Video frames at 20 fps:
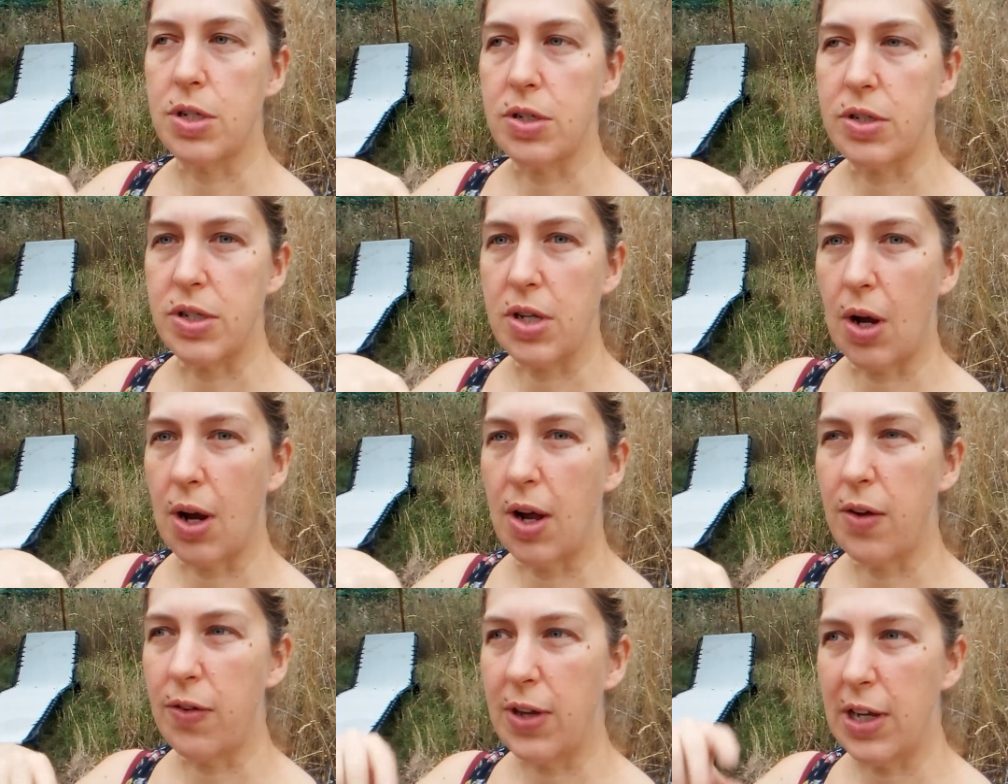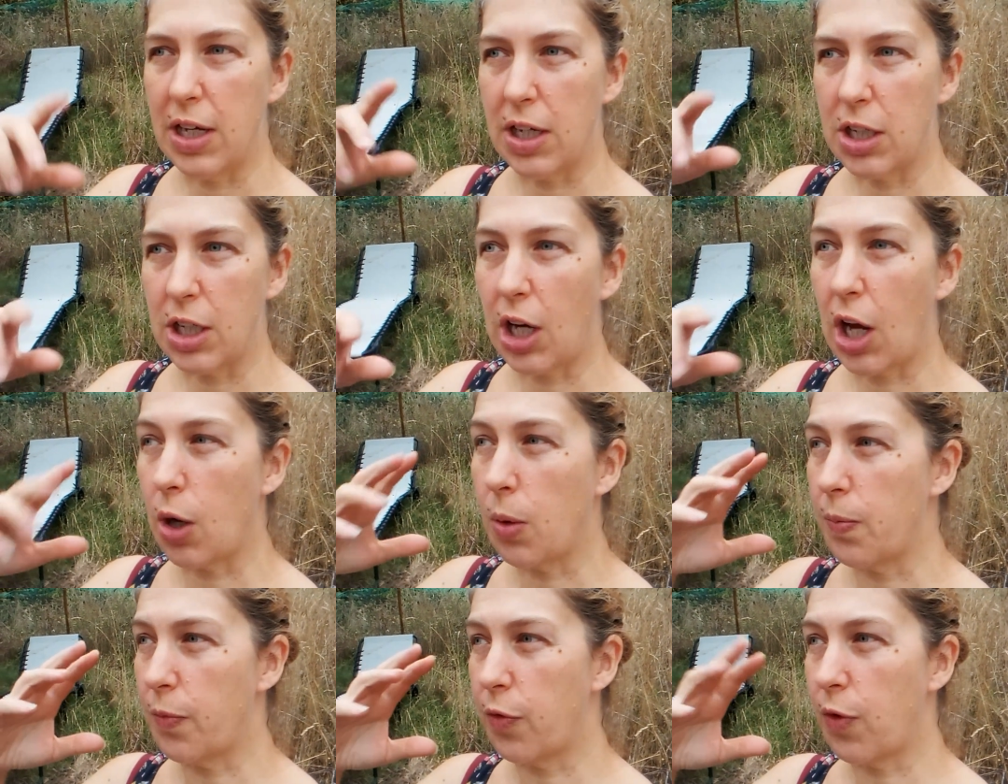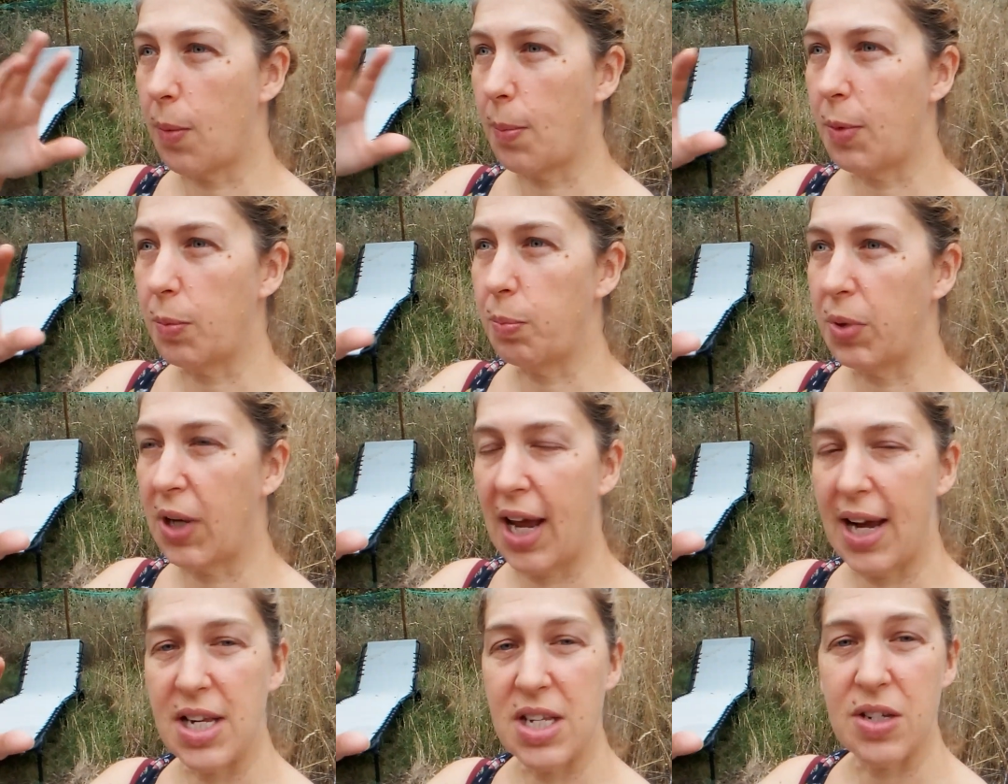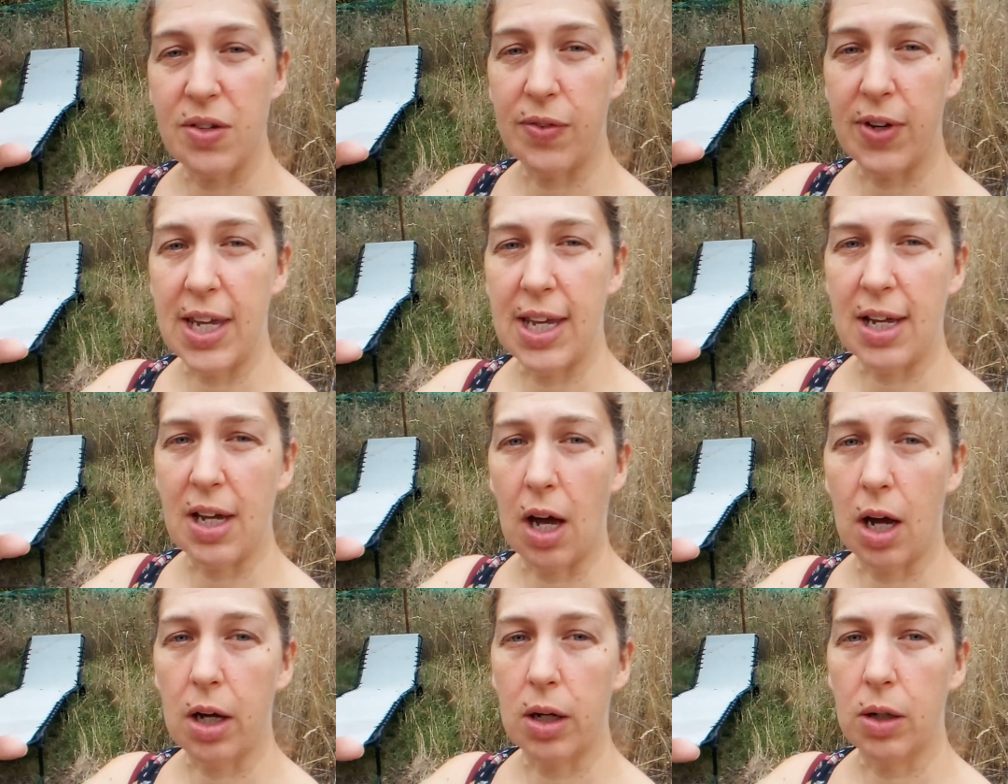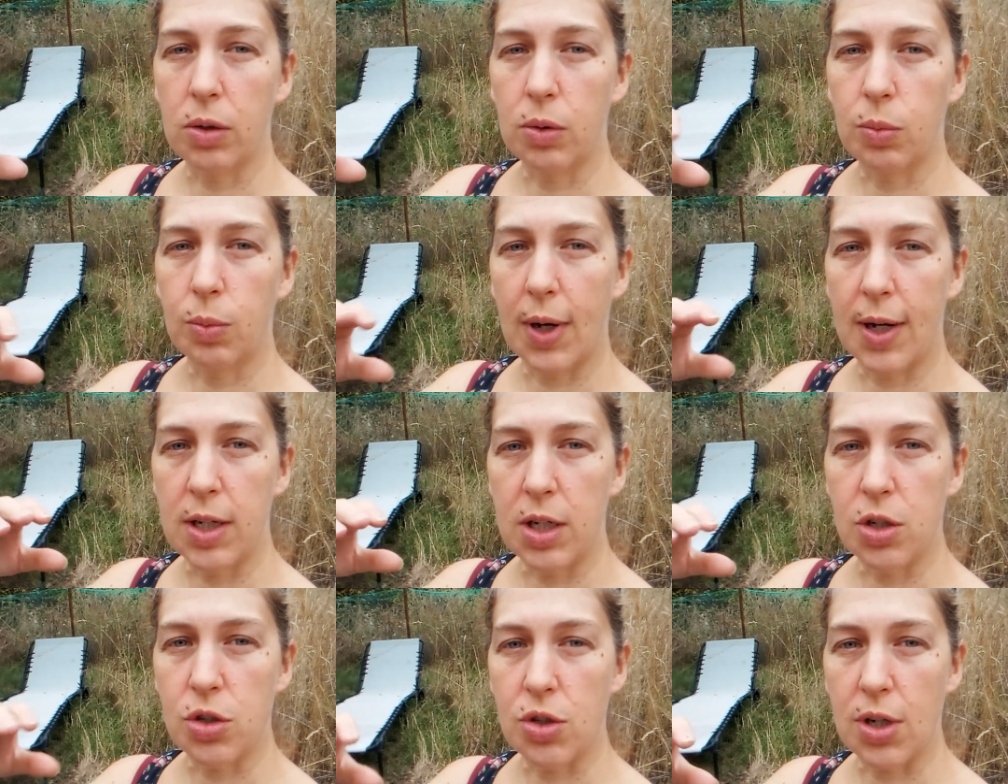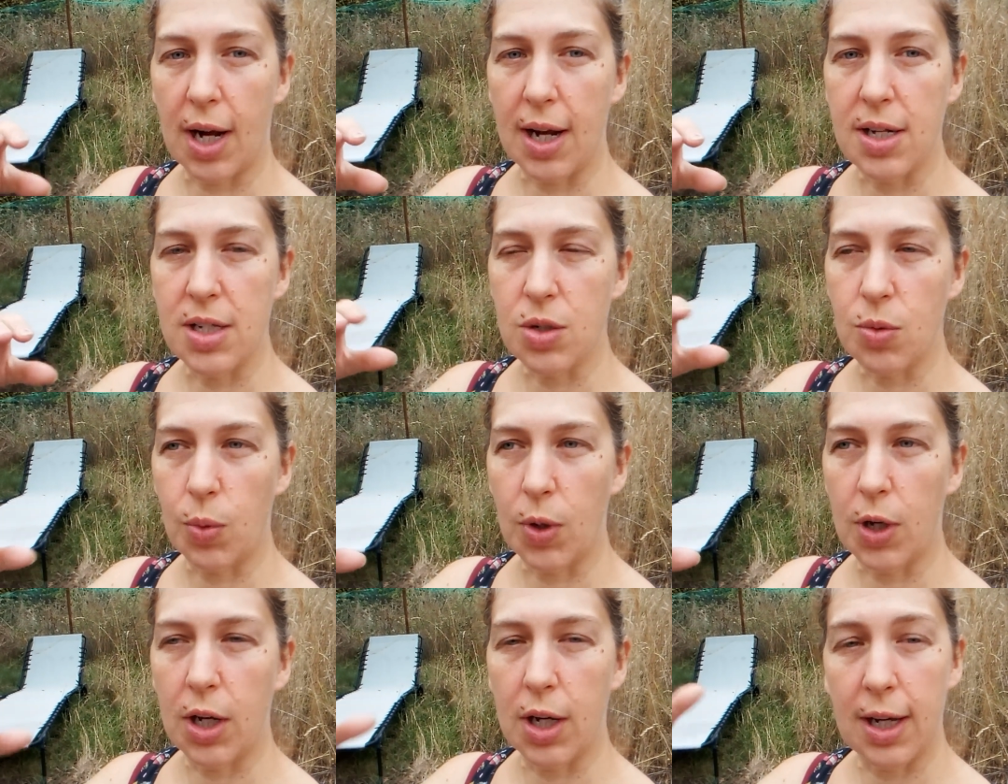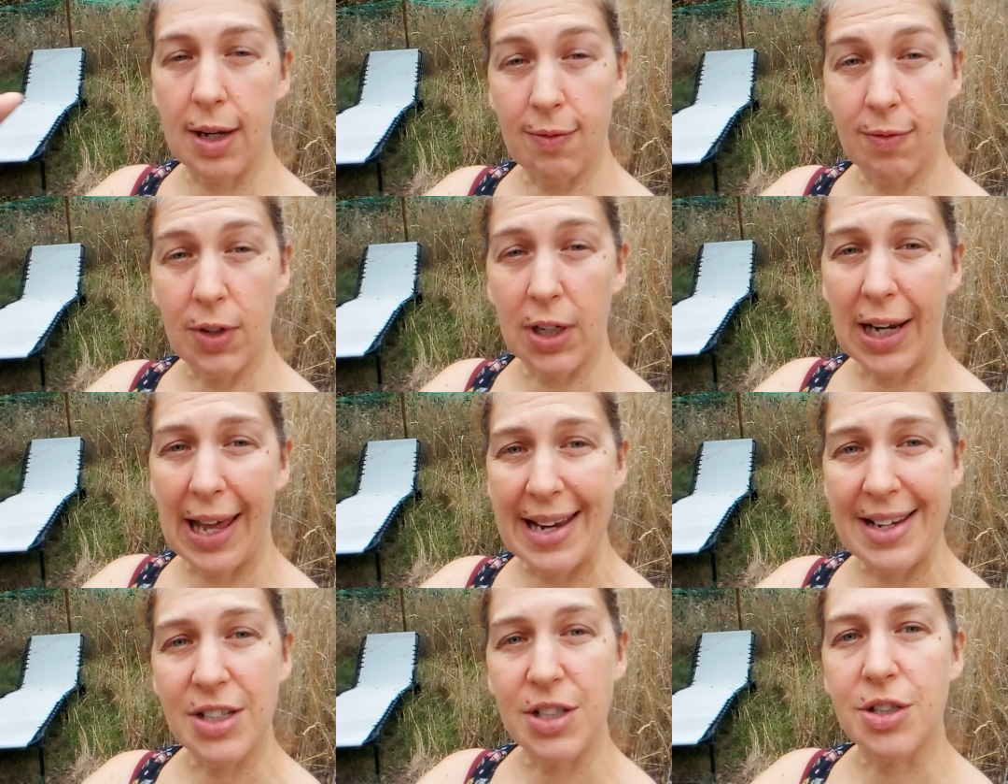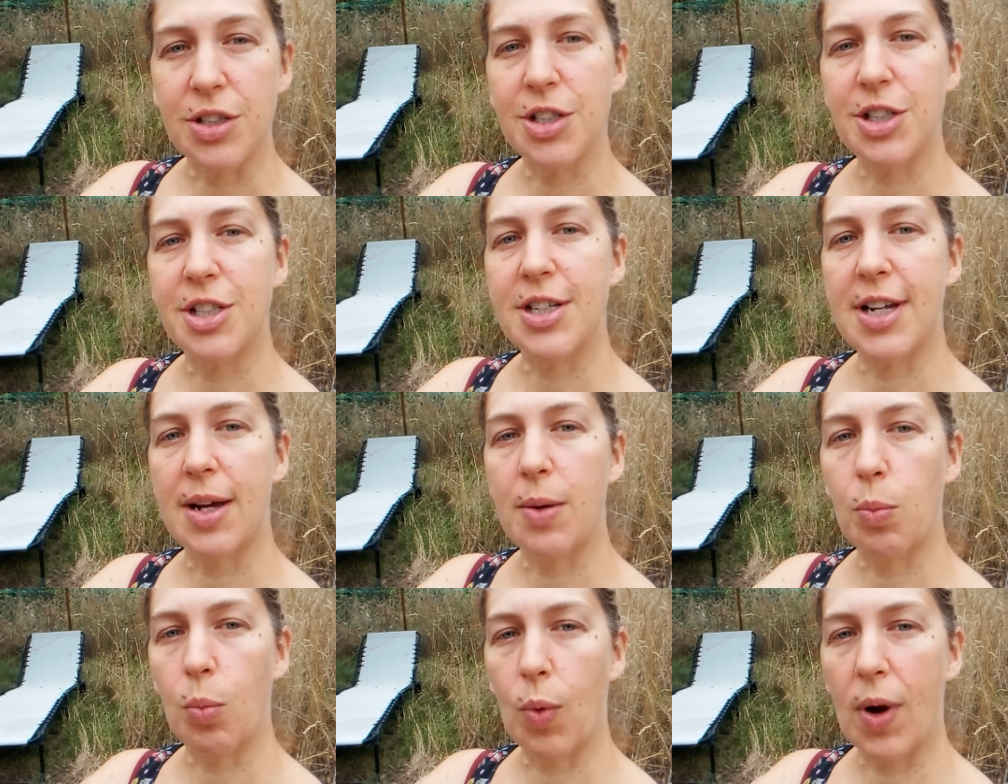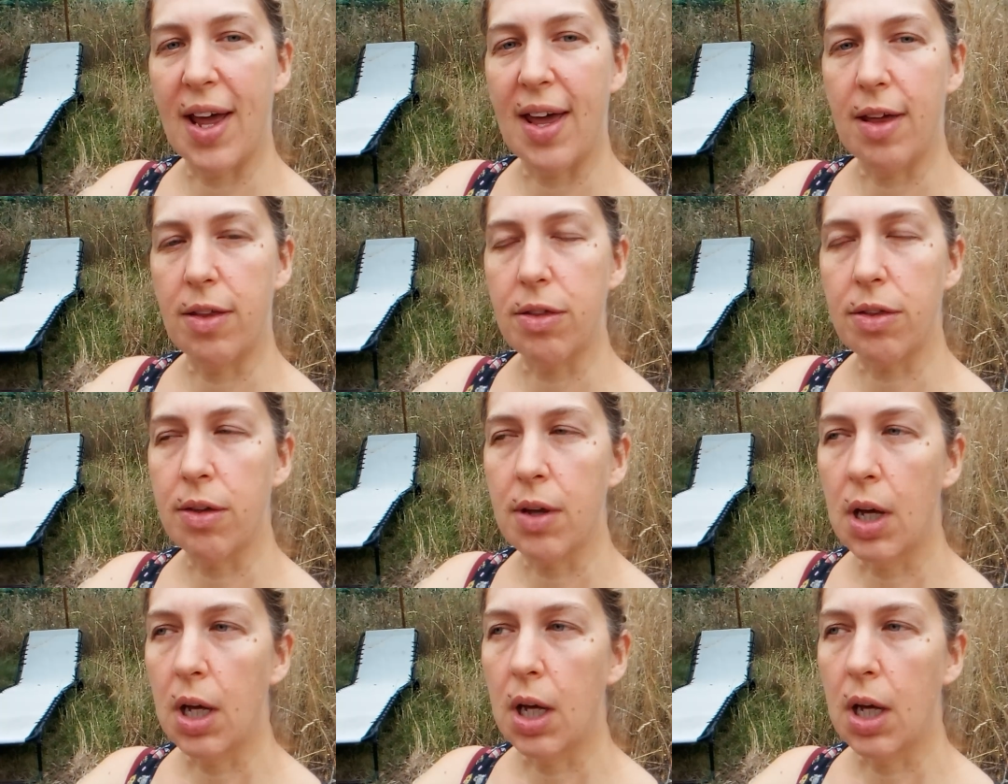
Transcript: So if you're going to come from a place of ego when you're trying to work in relationship with